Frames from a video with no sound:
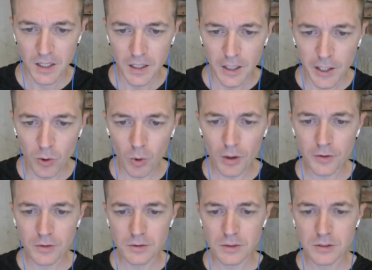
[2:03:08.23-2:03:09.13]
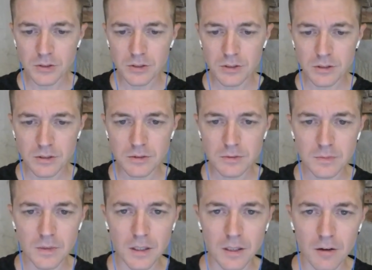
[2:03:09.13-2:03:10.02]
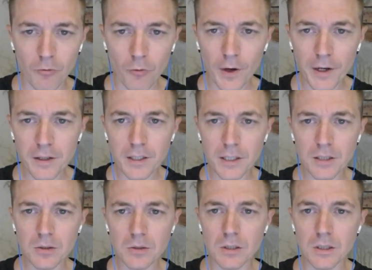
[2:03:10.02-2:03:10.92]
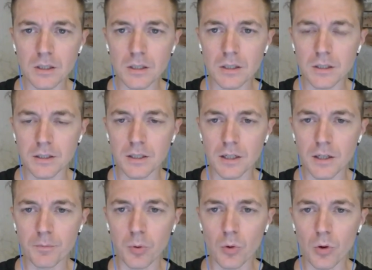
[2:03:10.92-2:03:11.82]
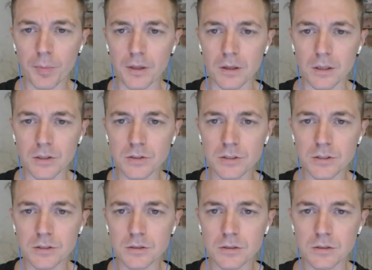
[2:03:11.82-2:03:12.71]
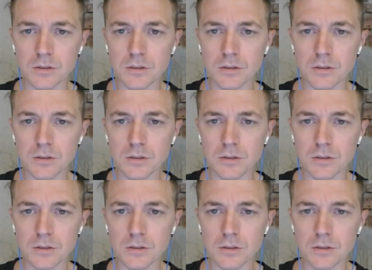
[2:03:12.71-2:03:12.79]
You know what? Right now, can I pull up a list here?